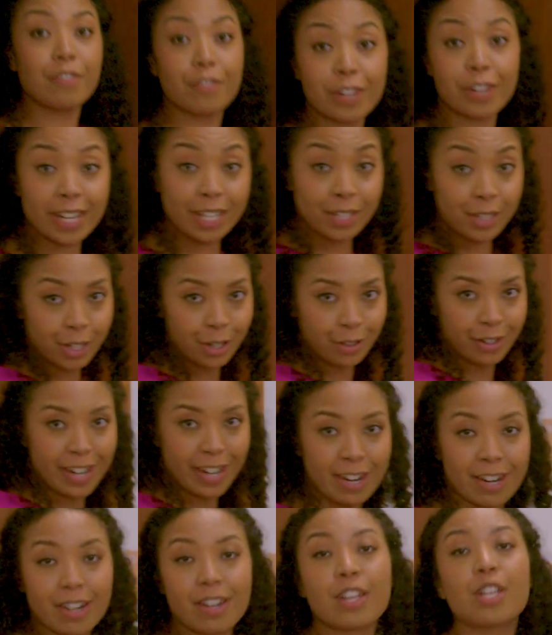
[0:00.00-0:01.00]
For each
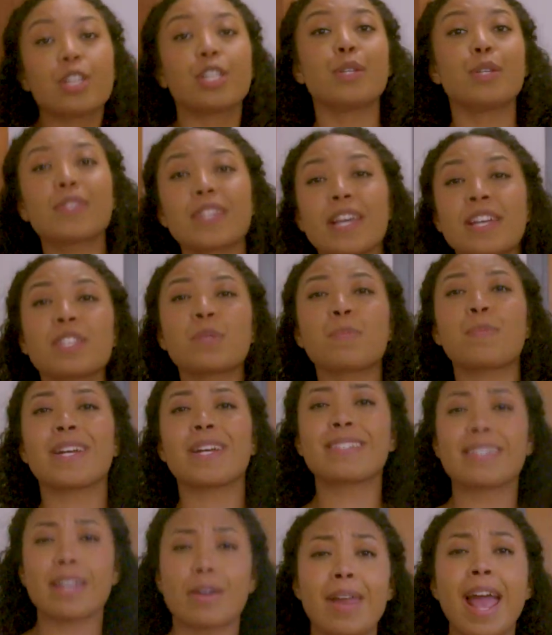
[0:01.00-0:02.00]
career, YouScience
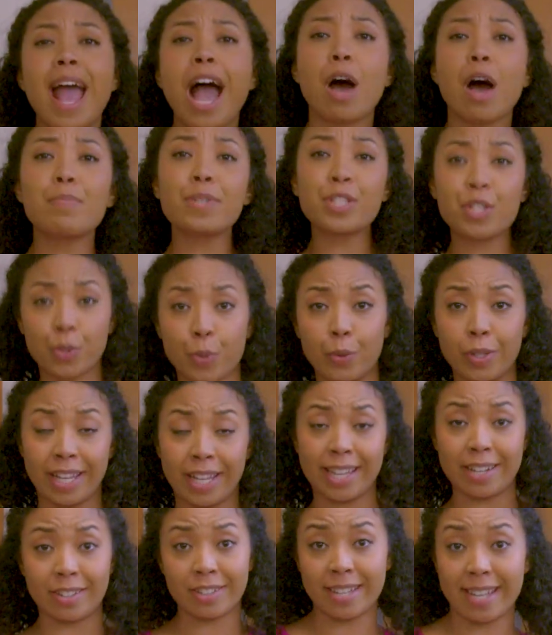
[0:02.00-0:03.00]
breaks down how much
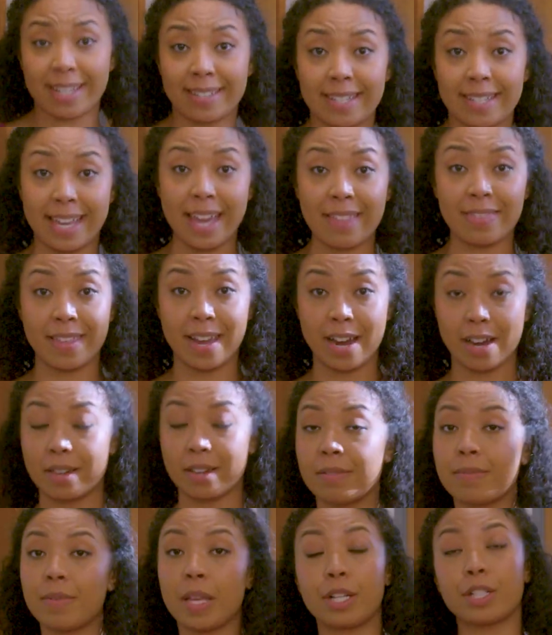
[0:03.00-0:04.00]
schooling it'll take to get there,
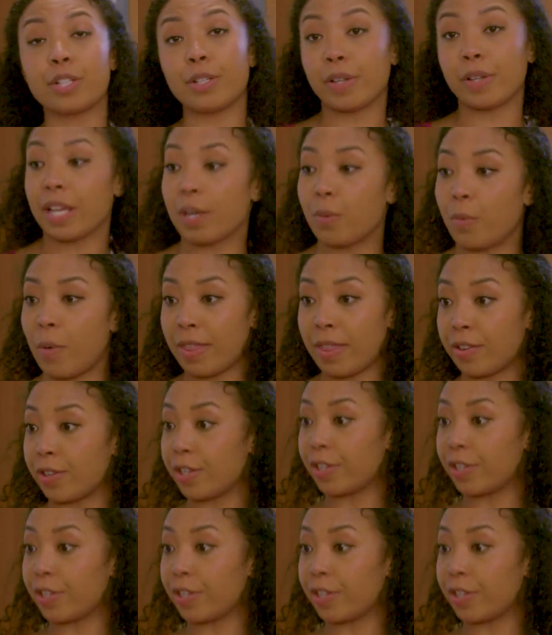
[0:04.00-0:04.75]
including whether